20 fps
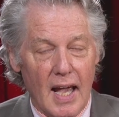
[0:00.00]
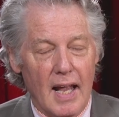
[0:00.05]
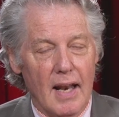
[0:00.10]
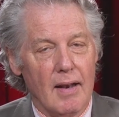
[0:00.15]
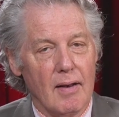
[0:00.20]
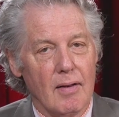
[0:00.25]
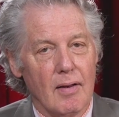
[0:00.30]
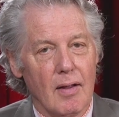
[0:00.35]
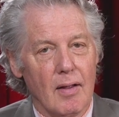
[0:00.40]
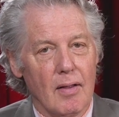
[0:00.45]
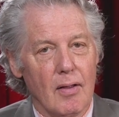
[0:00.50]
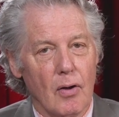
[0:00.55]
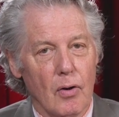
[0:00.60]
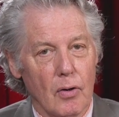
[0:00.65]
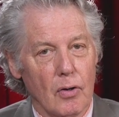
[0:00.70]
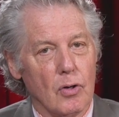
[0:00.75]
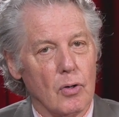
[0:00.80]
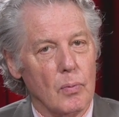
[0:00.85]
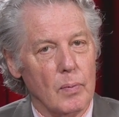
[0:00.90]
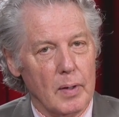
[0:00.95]
and
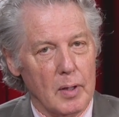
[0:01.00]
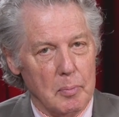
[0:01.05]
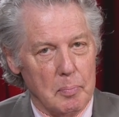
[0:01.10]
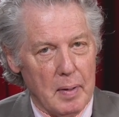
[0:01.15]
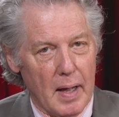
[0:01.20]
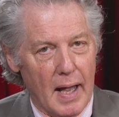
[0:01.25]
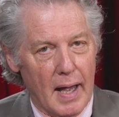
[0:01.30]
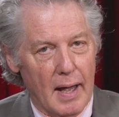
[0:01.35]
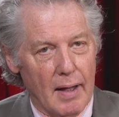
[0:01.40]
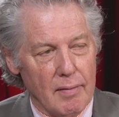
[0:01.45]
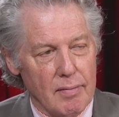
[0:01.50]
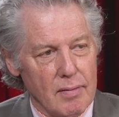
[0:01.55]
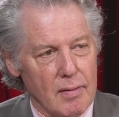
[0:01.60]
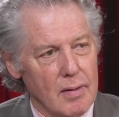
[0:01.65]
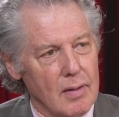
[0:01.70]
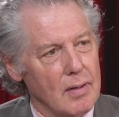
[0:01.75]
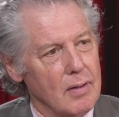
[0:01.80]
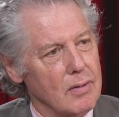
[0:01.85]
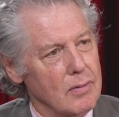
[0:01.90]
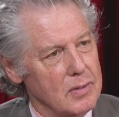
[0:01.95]
her career path.
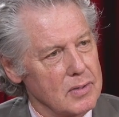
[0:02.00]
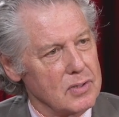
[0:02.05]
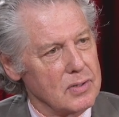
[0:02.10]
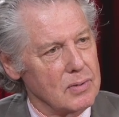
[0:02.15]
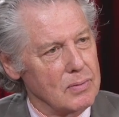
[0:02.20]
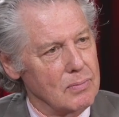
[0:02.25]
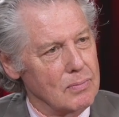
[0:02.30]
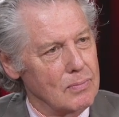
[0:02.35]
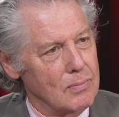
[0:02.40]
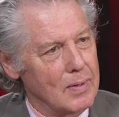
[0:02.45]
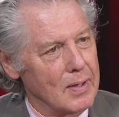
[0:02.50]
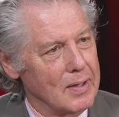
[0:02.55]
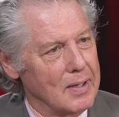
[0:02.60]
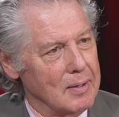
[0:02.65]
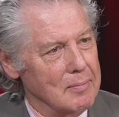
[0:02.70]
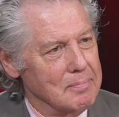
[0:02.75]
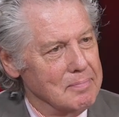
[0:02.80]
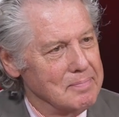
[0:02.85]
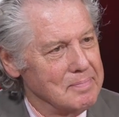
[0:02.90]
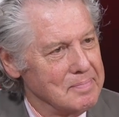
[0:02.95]
Krystle,
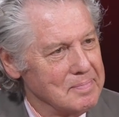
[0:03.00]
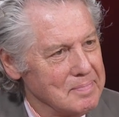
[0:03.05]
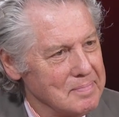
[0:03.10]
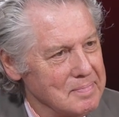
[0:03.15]
welcome.